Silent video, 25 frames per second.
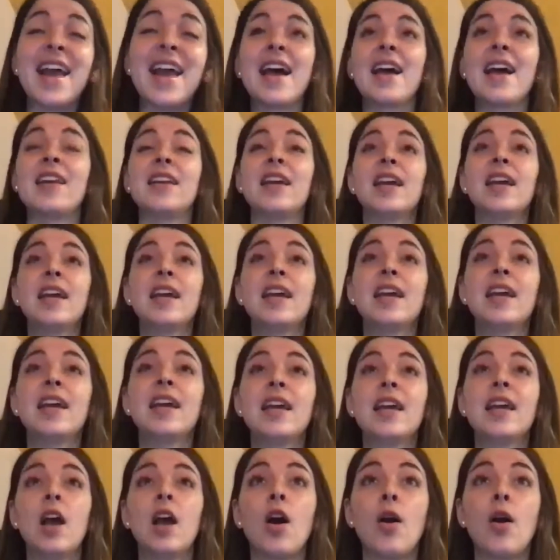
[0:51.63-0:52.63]
And
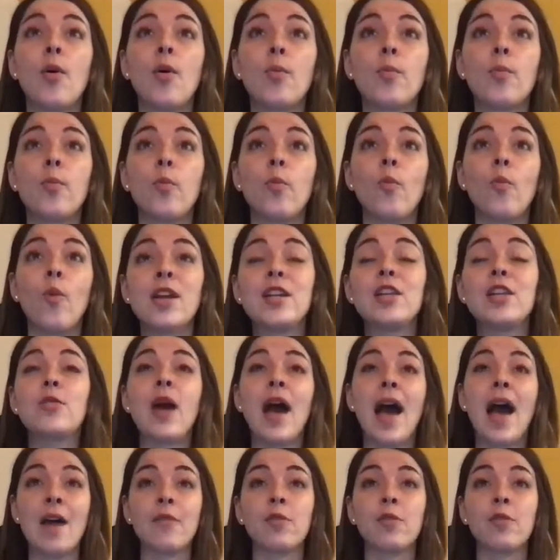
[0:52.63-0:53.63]
when you
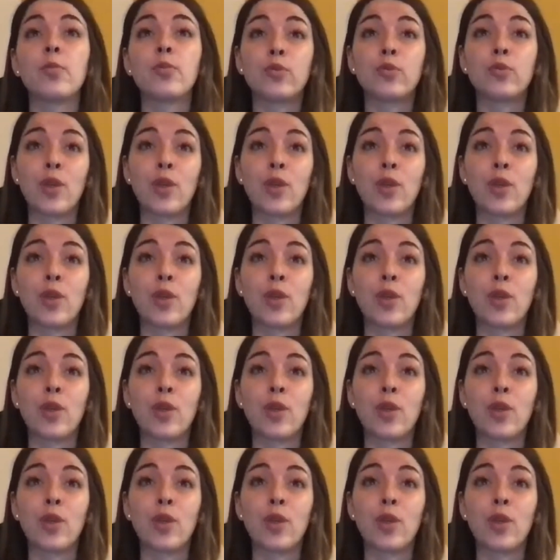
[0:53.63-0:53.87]
have a